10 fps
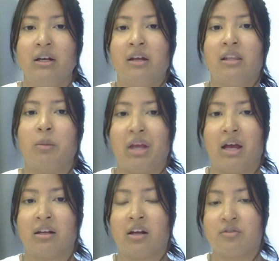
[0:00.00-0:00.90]
Then we
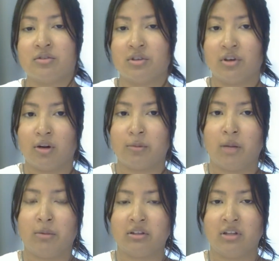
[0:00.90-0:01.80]
had countries in Europe
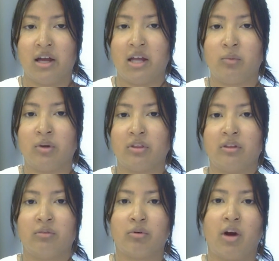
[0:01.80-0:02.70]
come online with
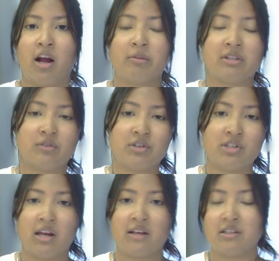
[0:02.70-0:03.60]
requirements for
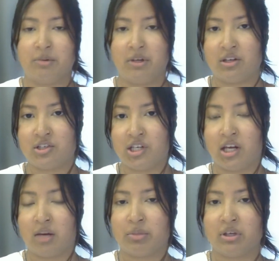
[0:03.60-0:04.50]
GACP and
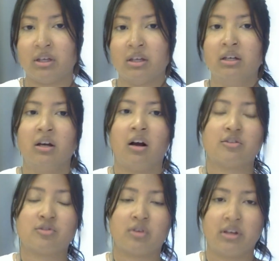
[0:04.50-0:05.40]
GMP.
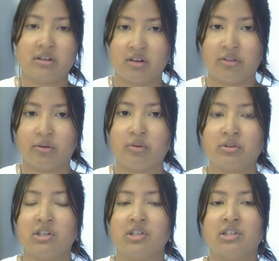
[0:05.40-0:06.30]
Australia's got their own
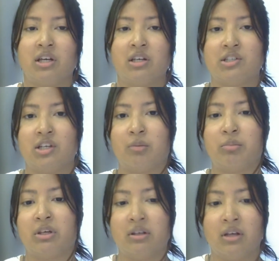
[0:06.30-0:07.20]
TGA
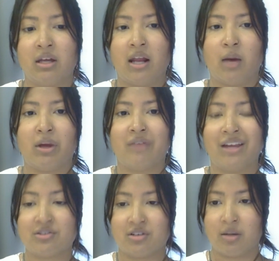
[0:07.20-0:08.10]
GMP, and now we have
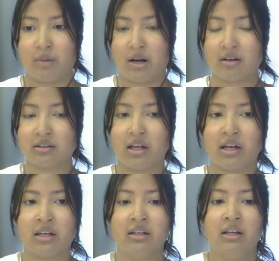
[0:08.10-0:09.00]
Asia coming
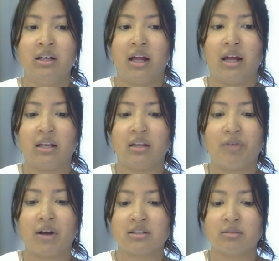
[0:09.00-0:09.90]
online. And the
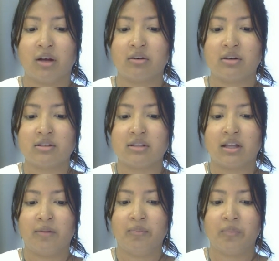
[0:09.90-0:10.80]
fact of the matter is
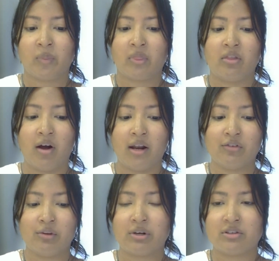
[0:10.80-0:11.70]
that not
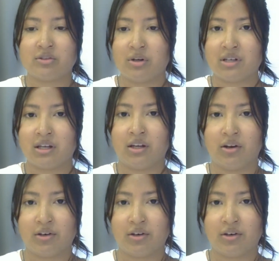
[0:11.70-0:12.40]
everyone is going to adhere